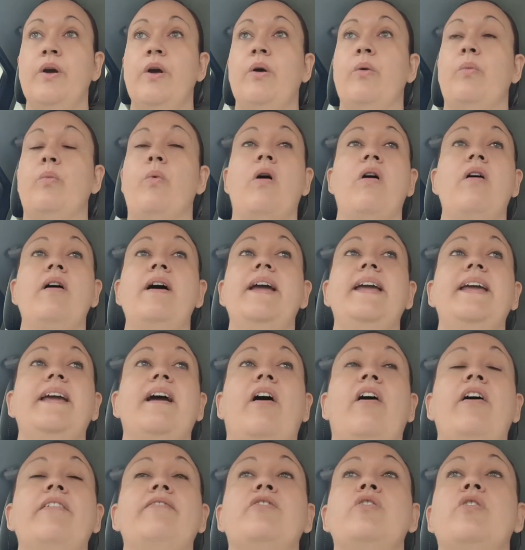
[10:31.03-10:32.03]
Why?
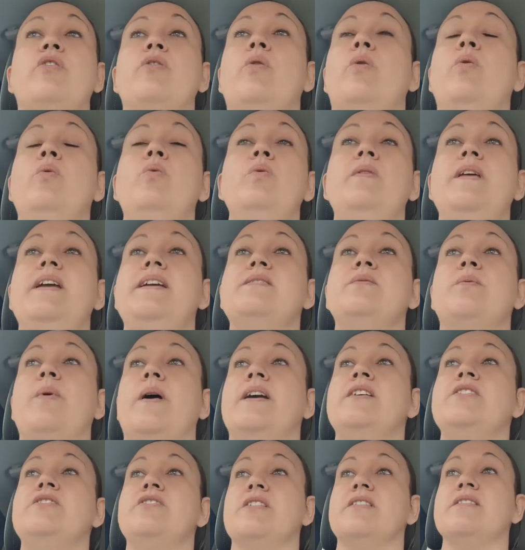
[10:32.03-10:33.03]
I've got all these
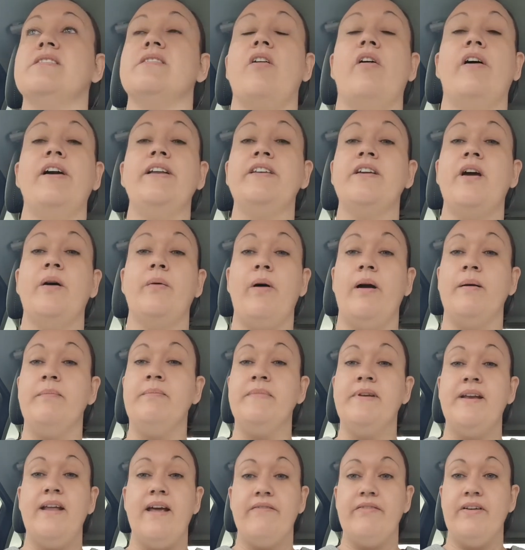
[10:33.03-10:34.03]
questions that I know
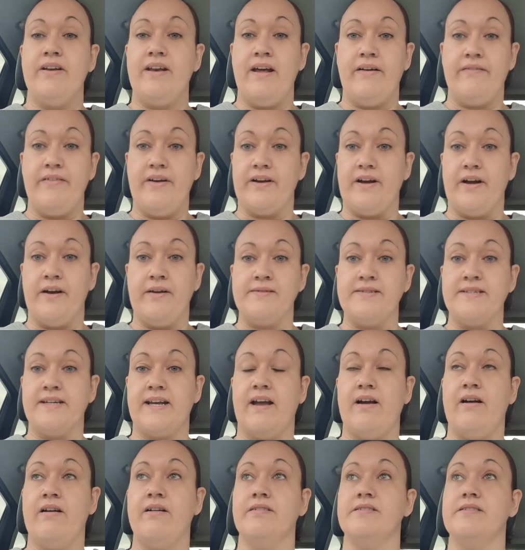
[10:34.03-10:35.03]
I'm never going to
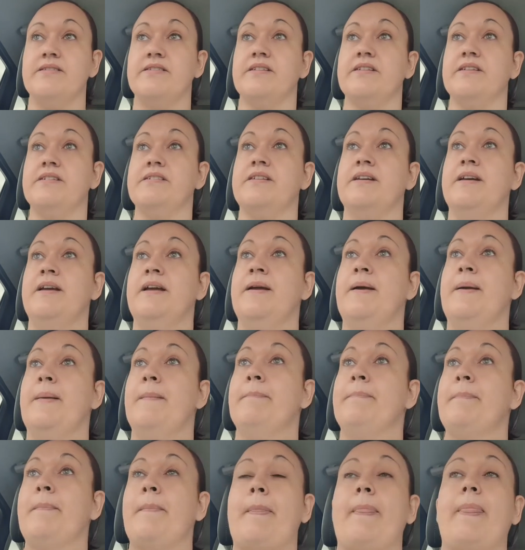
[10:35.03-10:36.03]
get answered.
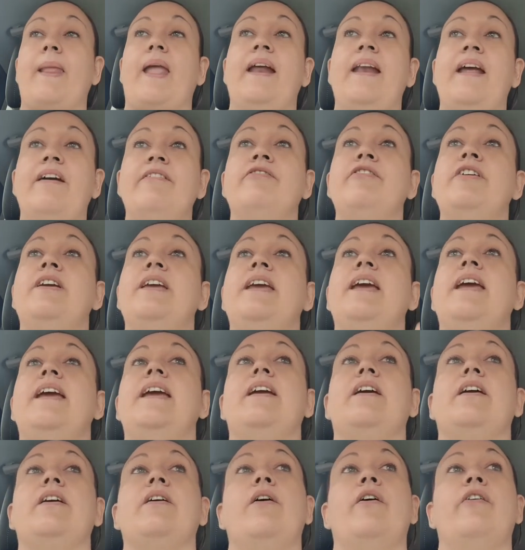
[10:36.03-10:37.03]
And every
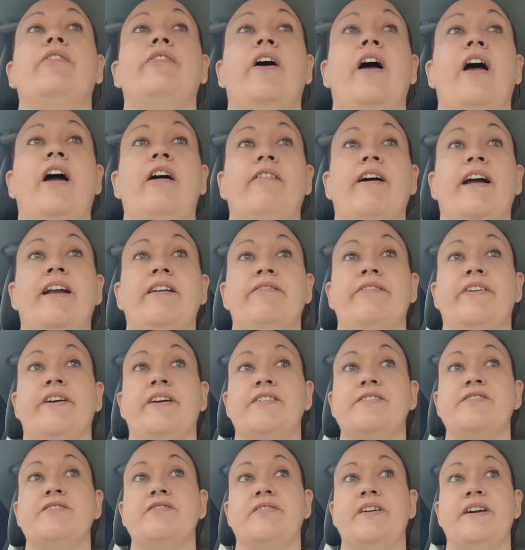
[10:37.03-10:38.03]
year of her
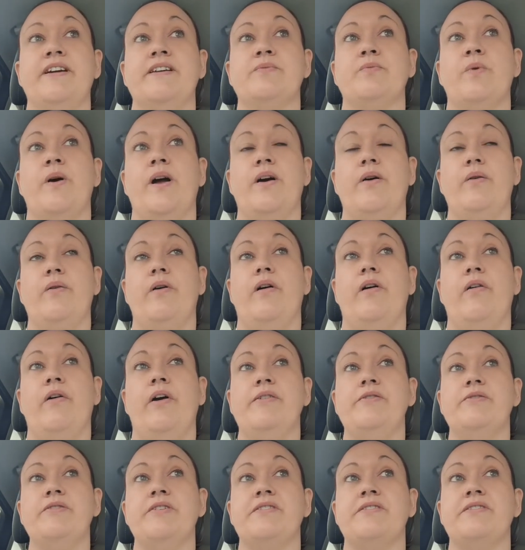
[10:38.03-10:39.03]
anniversary as well,
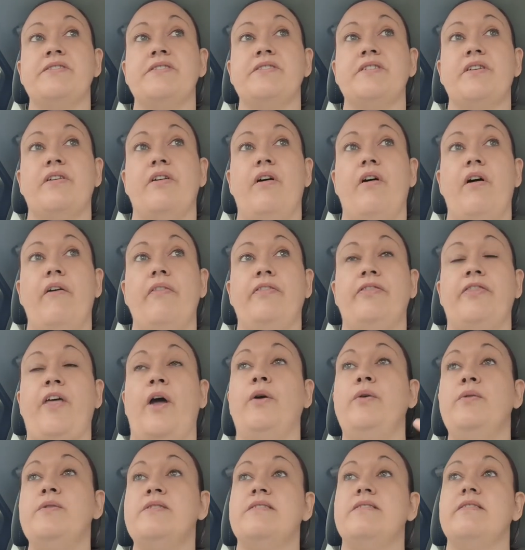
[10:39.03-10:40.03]
I just,
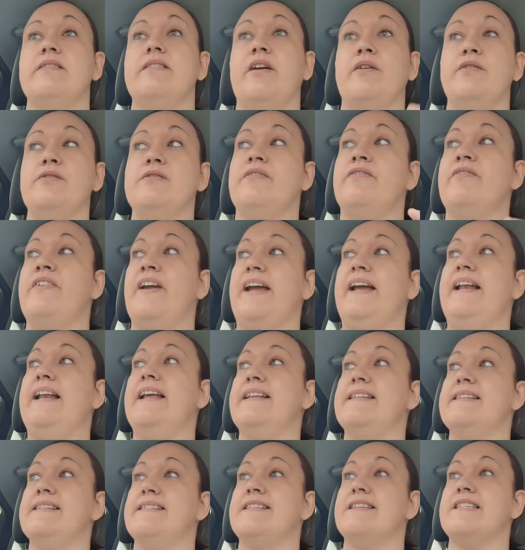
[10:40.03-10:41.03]
those
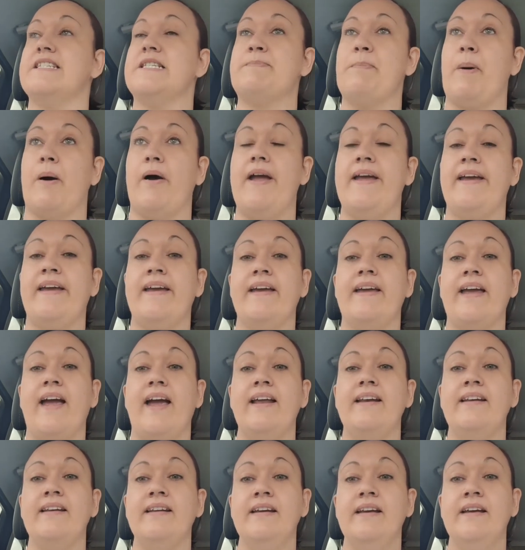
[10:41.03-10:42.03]
feelings spike
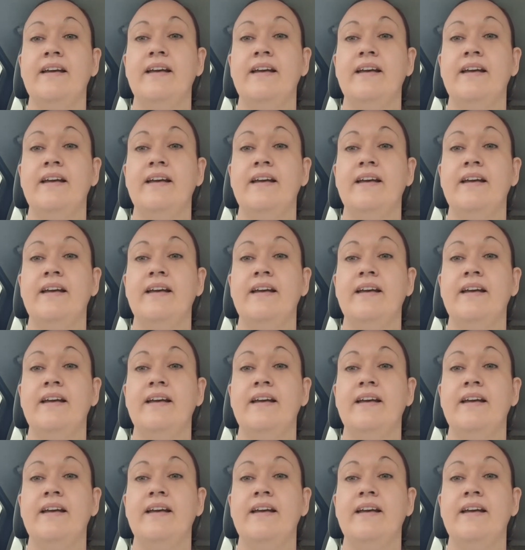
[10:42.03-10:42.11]
again,